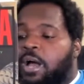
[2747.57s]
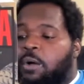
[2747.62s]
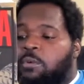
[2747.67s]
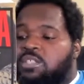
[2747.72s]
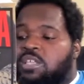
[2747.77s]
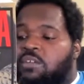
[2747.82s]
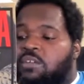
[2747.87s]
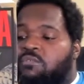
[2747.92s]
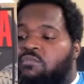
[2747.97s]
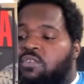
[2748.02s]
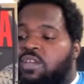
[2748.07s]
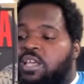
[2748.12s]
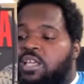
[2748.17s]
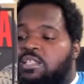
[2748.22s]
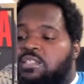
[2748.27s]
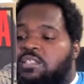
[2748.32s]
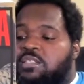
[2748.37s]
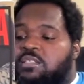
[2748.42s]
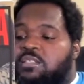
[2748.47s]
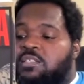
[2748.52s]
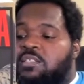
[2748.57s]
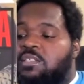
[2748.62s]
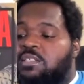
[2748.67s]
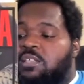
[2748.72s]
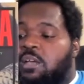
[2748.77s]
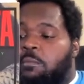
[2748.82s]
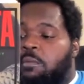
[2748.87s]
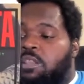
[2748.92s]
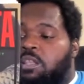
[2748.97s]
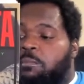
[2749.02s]
I was convinced
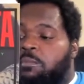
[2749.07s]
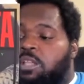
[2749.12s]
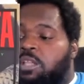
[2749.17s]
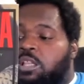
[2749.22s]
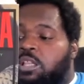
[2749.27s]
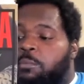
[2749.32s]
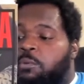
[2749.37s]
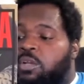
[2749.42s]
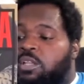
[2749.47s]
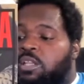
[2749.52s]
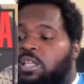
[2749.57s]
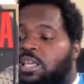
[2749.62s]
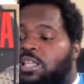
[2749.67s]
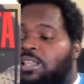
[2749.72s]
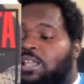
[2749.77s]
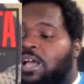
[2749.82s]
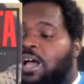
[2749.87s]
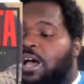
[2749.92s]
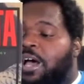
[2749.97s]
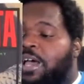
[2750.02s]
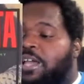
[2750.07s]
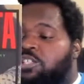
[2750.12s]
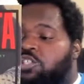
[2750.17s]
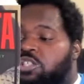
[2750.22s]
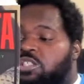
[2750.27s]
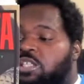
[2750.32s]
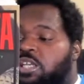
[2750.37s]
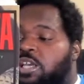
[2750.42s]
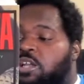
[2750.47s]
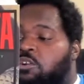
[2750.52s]
some of them deliberately lied
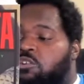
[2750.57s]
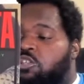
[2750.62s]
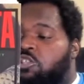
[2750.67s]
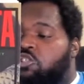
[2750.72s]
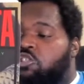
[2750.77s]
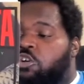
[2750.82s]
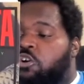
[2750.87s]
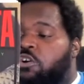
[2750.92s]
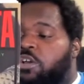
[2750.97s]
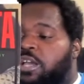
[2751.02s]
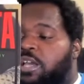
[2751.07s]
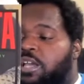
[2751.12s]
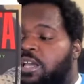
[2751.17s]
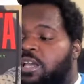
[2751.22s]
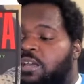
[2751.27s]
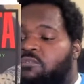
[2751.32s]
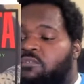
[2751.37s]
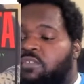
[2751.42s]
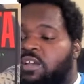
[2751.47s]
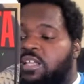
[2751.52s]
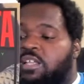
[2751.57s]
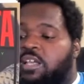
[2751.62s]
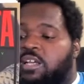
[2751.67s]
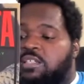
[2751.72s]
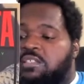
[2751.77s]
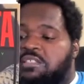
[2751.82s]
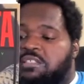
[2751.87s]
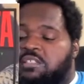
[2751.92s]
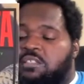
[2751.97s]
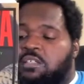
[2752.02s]
just to get on the jury and convict
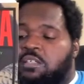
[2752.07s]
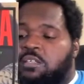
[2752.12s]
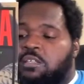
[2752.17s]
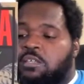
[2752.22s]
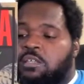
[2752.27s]
us.